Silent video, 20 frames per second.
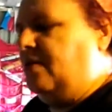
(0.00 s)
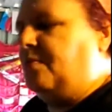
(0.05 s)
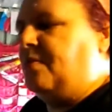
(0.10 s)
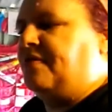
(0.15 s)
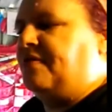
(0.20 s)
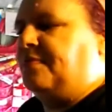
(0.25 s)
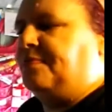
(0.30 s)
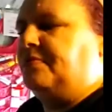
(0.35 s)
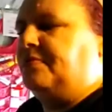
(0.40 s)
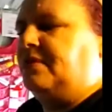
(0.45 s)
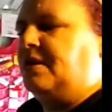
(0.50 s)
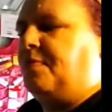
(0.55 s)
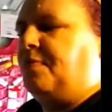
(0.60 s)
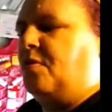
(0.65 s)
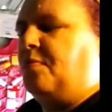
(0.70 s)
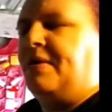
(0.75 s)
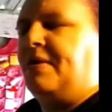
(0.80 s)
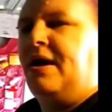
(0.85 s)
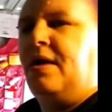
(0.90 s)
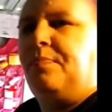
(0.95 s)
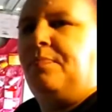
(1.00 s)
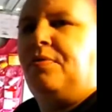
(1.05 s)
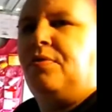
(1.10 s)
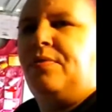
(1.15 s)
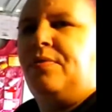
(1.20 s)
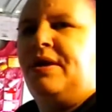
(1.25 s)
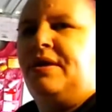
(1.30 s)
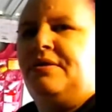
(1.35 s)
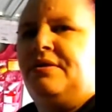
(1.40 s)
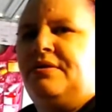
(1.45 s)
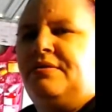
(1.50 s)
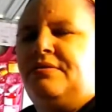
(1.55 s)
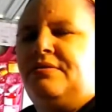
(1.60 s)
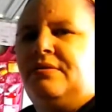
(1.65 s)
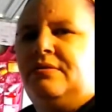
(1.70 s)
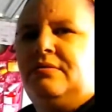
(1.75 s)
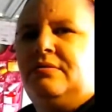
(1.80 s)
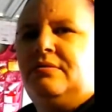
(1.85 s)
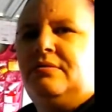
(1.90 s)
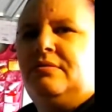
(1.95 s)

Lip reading: Where you put paper in and